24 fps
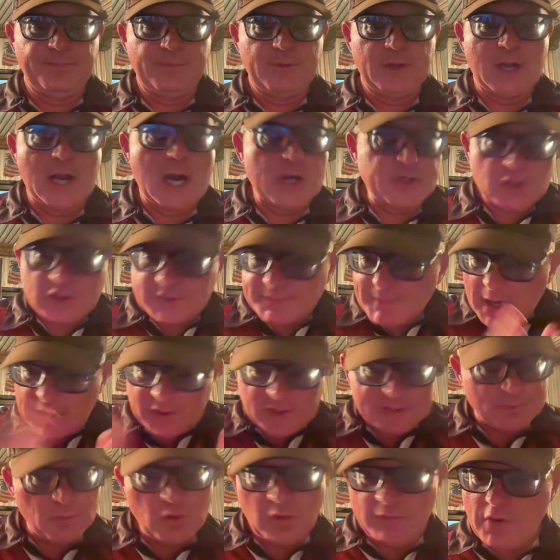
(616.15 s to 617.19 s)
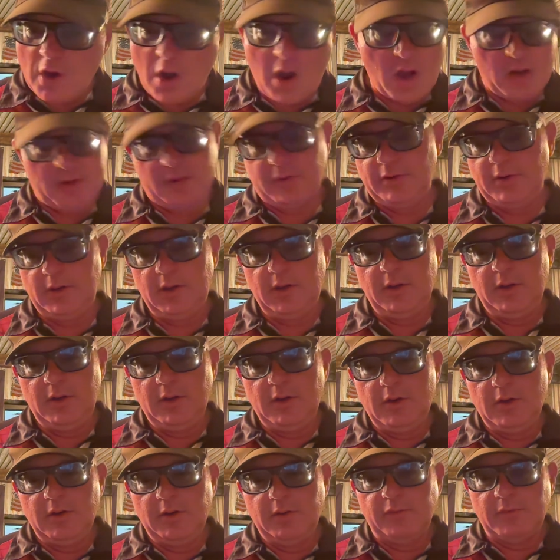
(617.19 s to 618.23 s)
Conscious mind has moved on
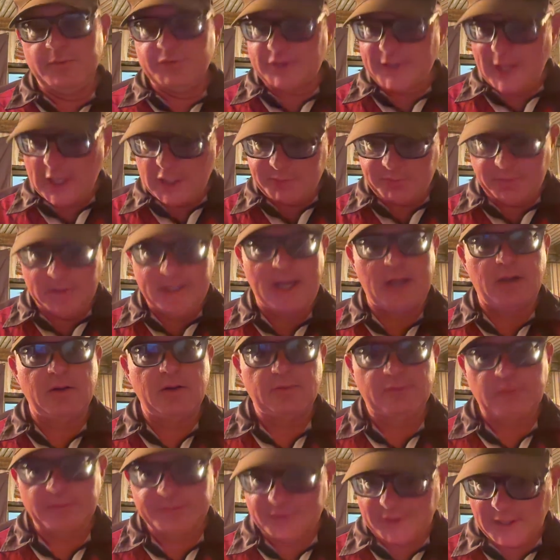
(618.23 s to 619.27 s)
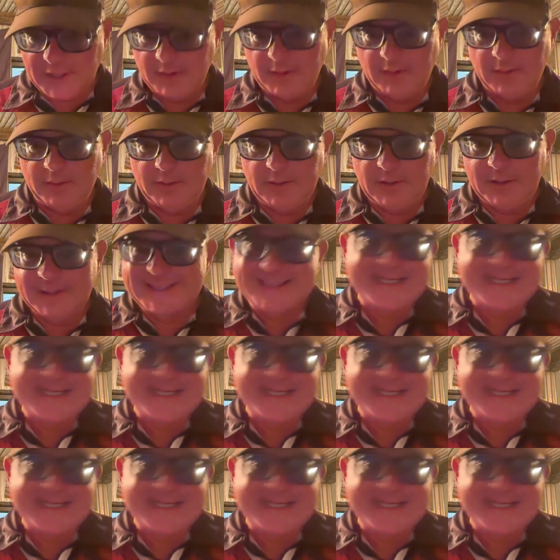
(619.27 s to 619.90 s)
from stage plan, from skill. It's